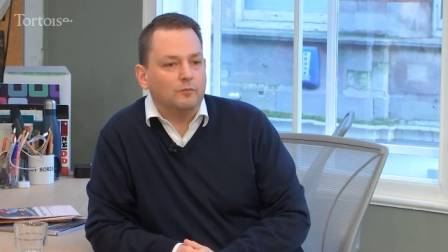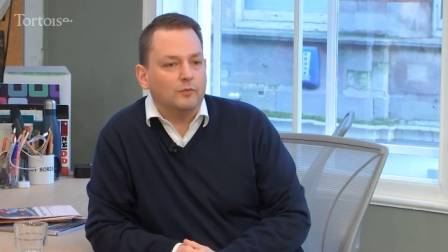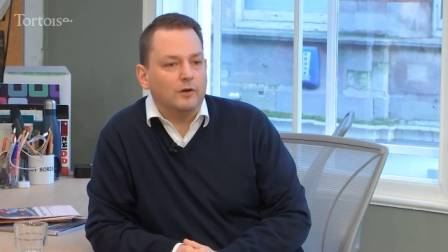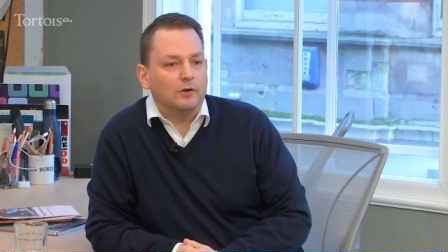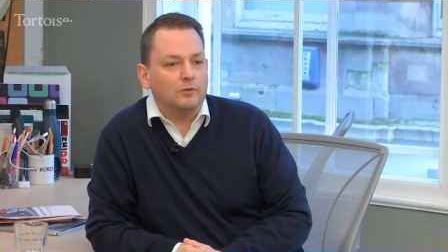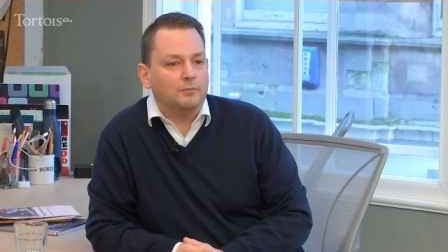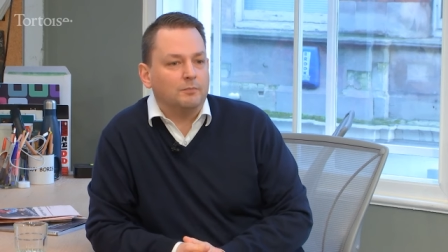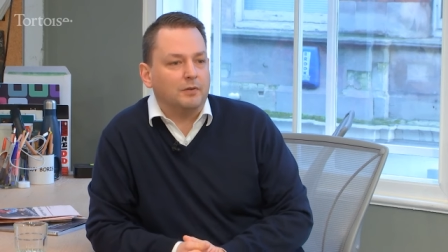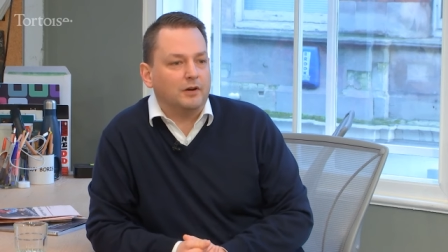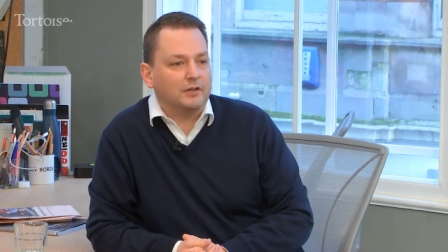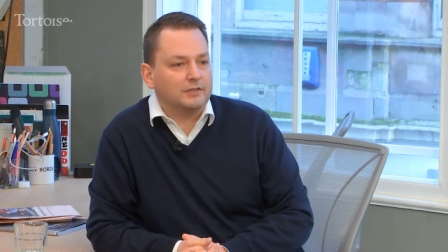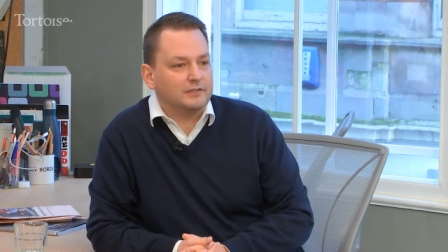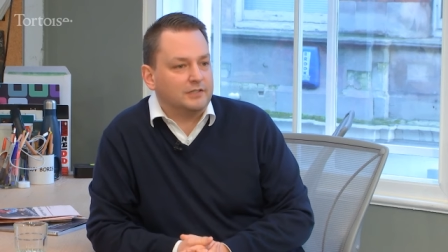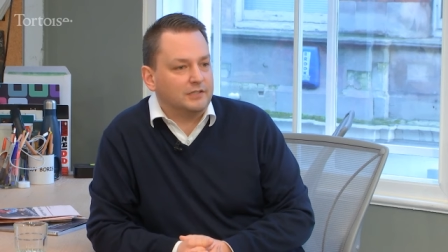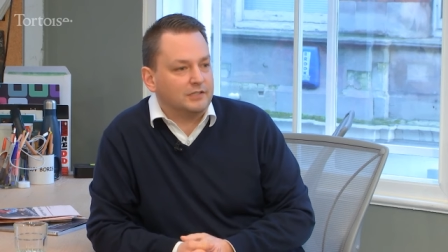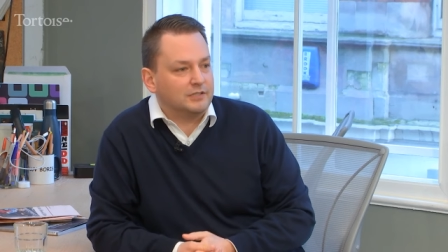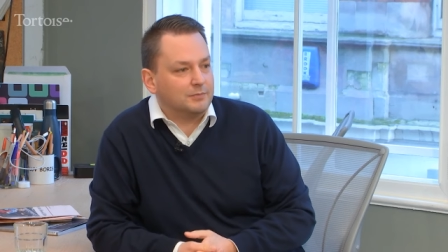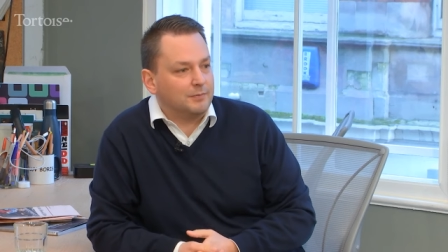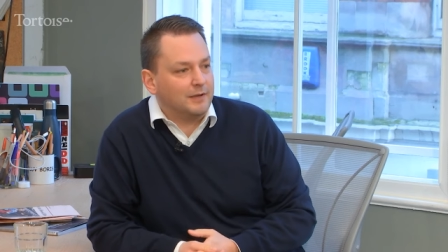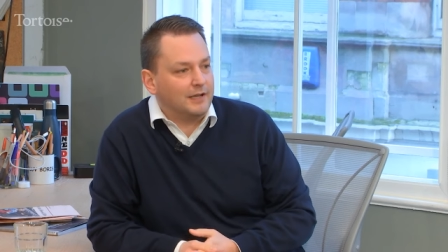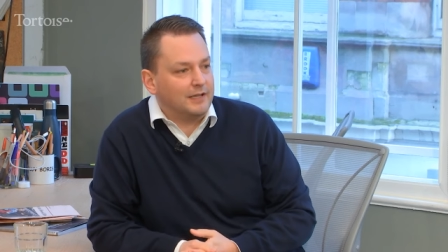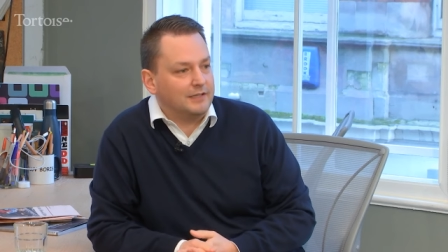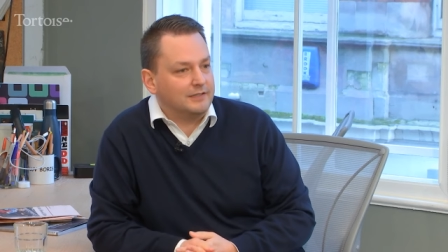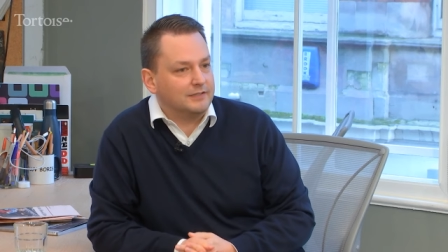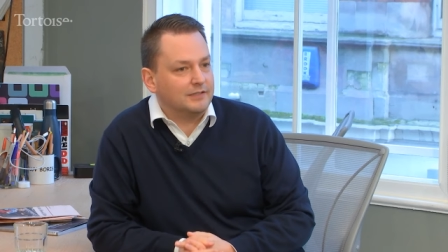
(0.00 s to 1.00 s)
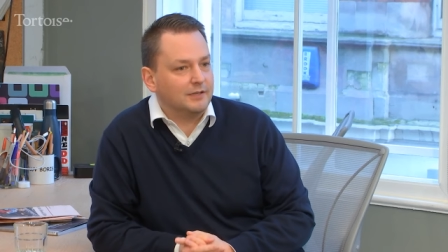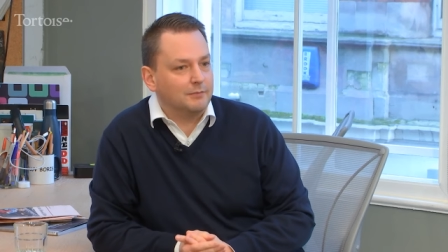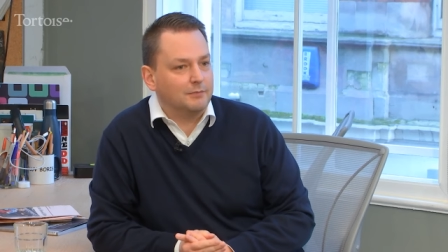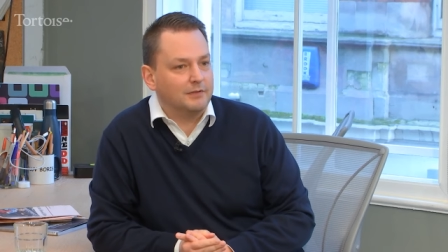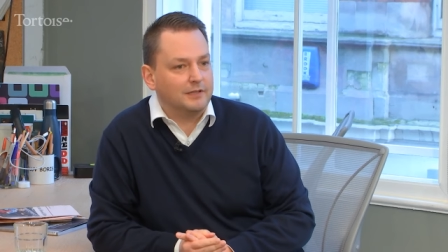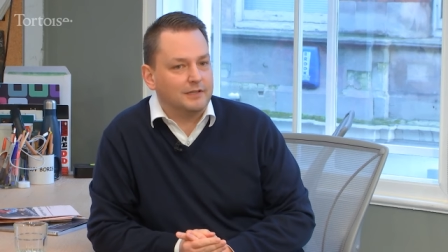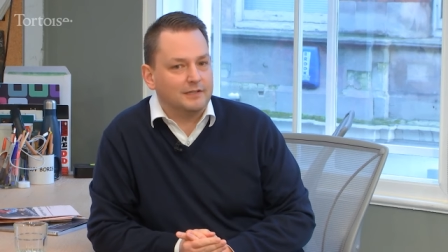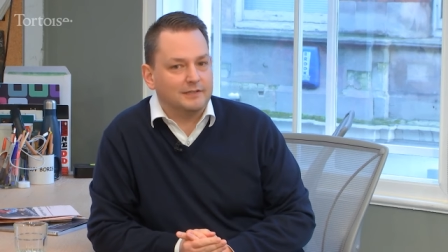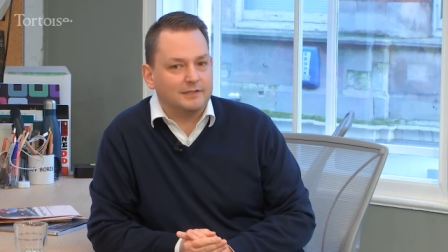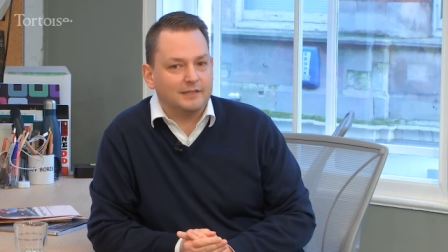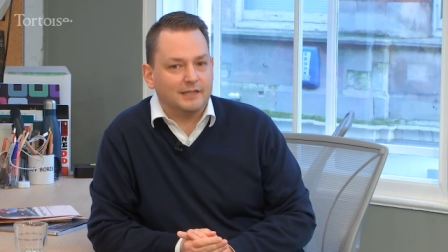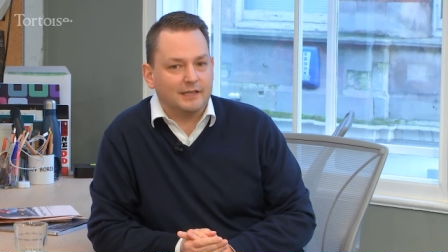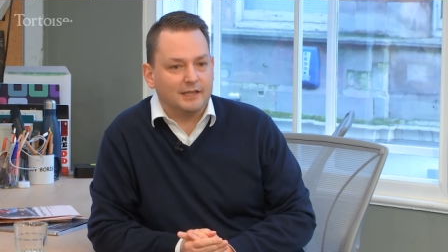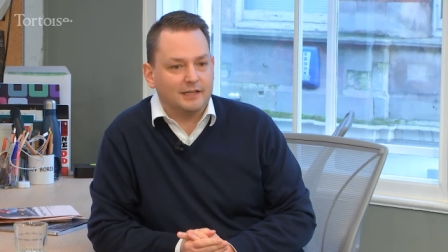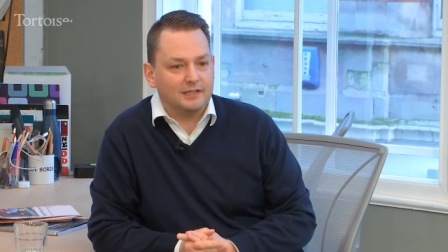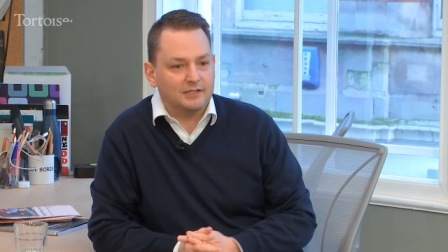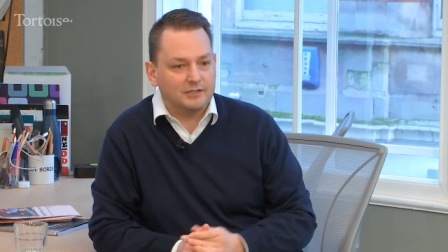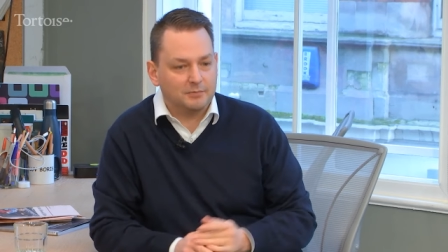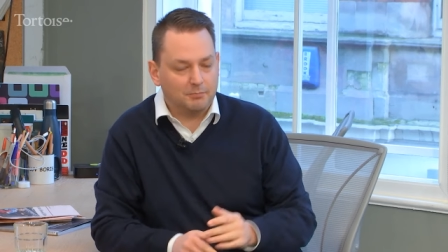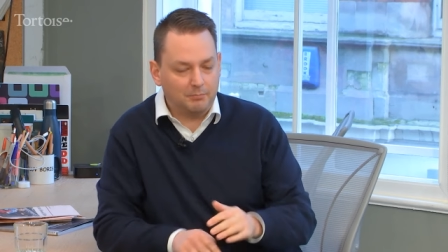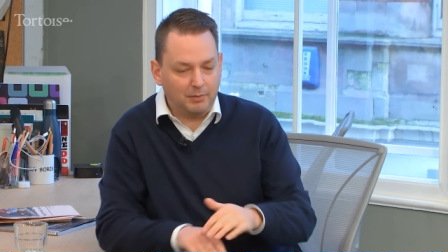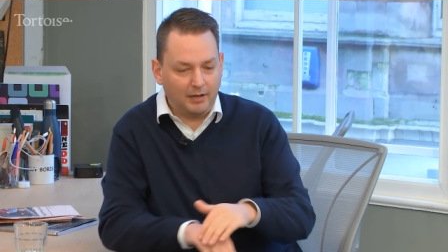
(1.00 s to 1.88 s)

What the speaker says: will participate in some of these things,